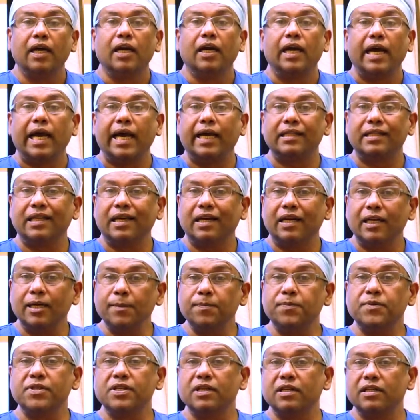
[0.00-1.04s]
And the
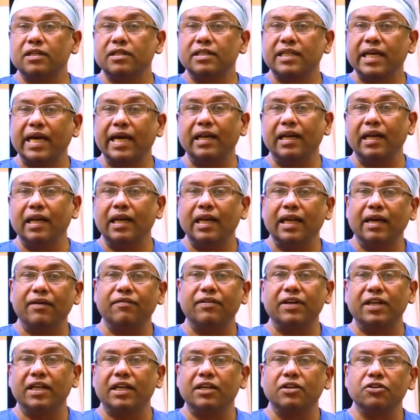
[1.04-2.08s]
ribs 10,
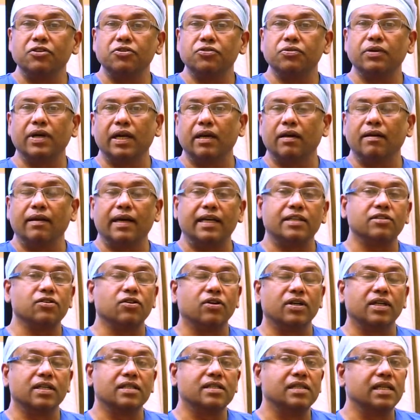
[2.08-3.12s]
11 and 12 has
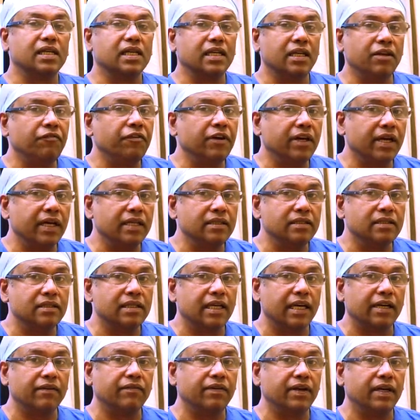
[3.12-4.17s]
got a significance
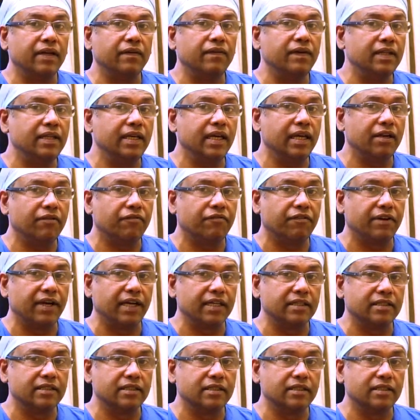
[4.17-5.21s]
that whenever they are
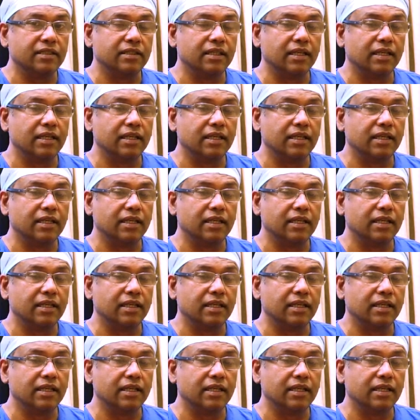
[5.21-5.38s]
fractured,